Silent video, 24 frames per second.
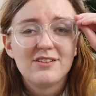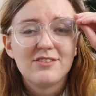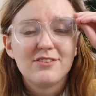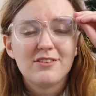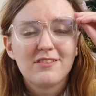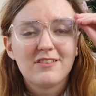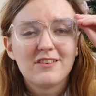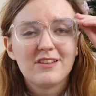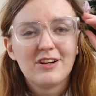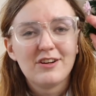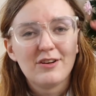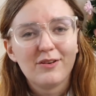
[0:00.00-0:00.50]

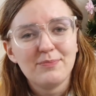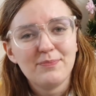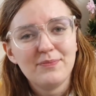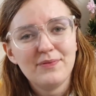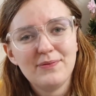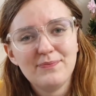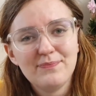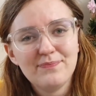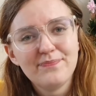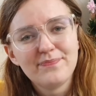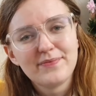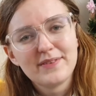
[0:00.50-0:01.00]
just know
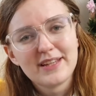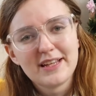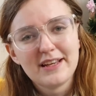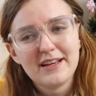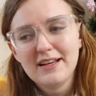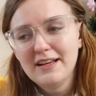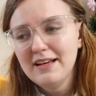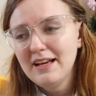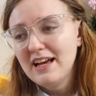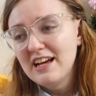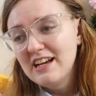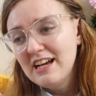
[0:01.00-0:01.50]

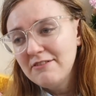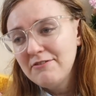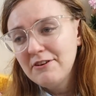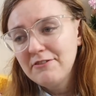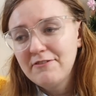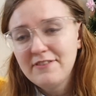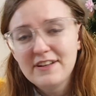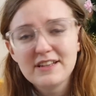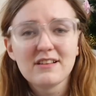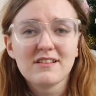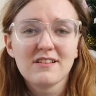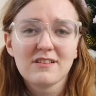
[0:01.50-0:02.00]

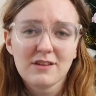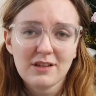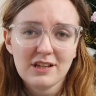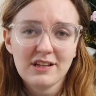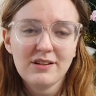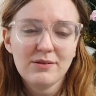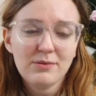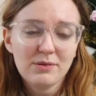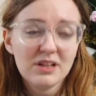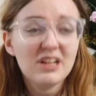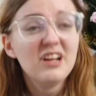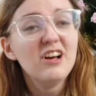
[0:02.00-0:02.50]
everything's.
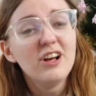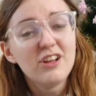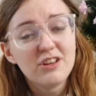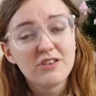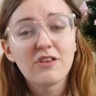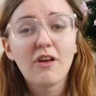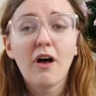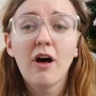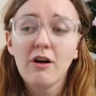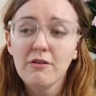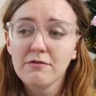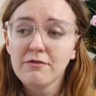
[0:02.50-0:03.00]

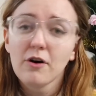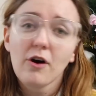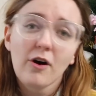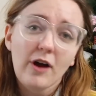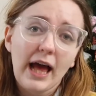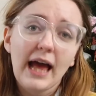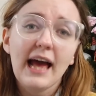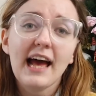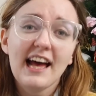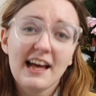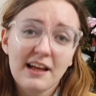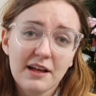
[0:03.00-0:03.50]
Sort of
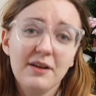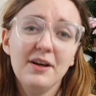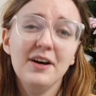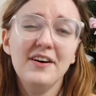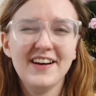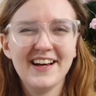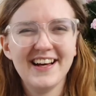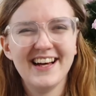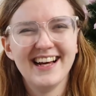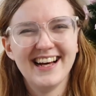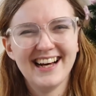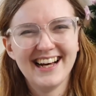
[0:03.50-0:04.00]
okay.
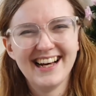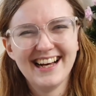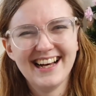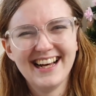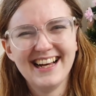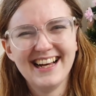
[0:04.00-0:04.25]
Yeah,